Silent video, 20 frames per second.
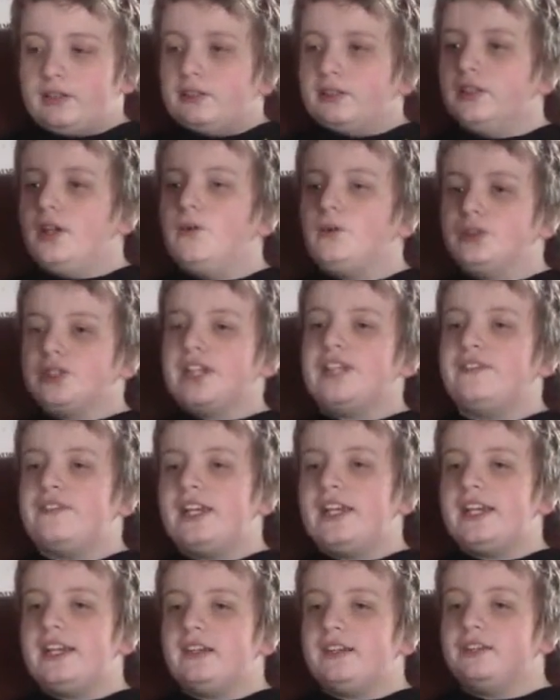No
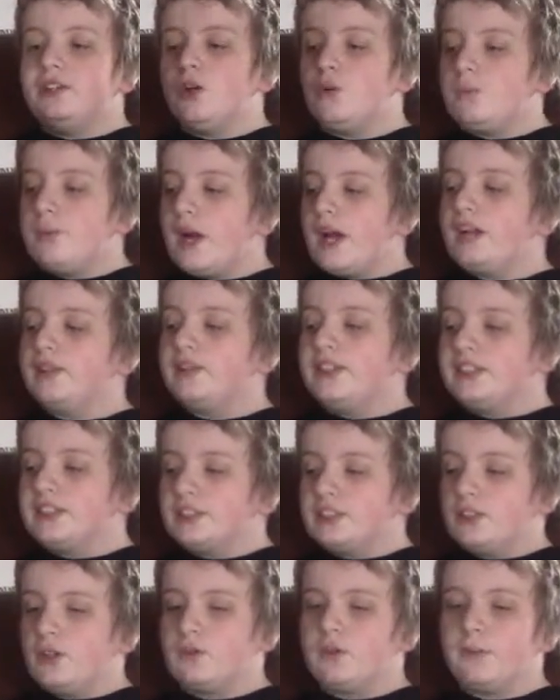TV, no
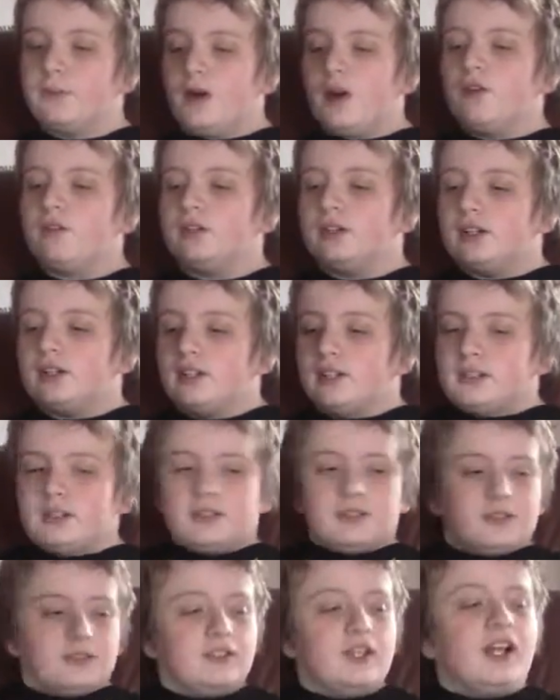batteries, no remote.
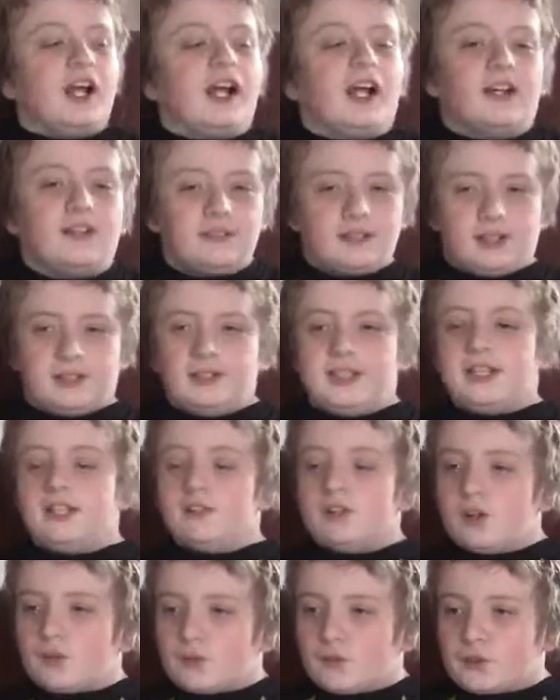Yeah, I need to
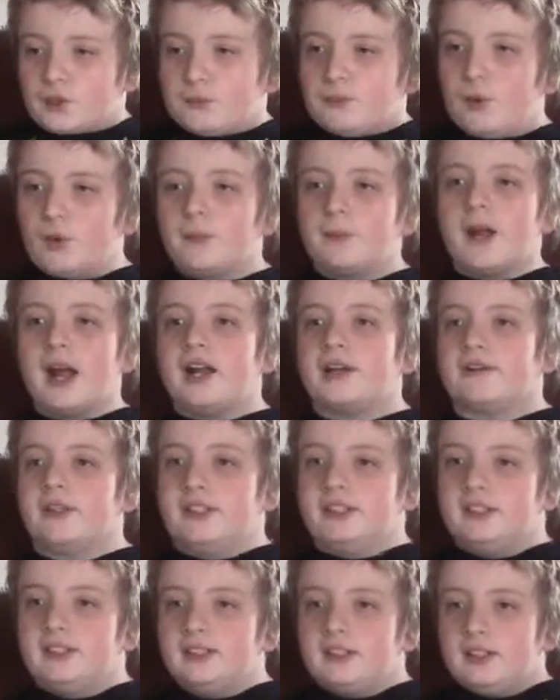look for some more
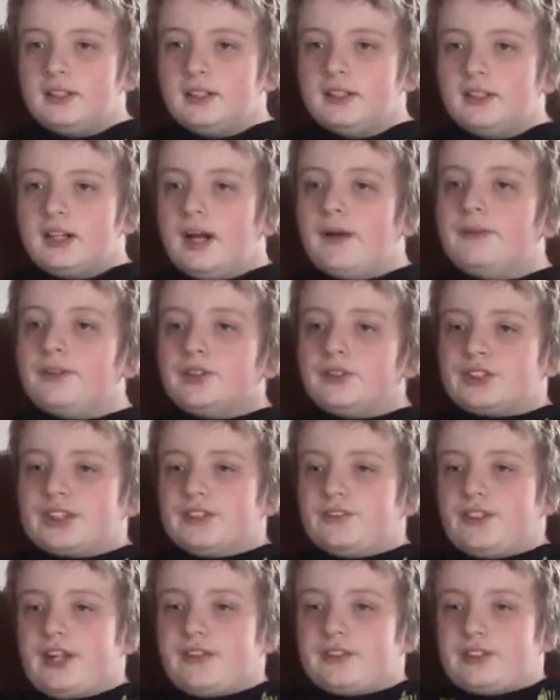batteries. I'm gonna go see
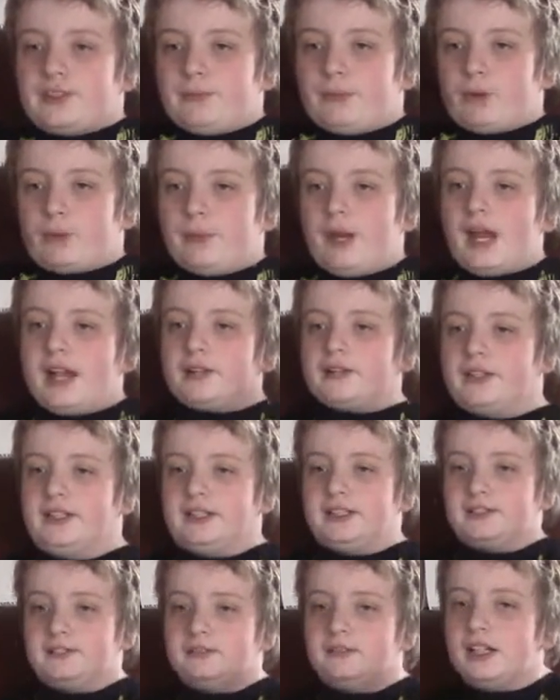if we have any more batteries.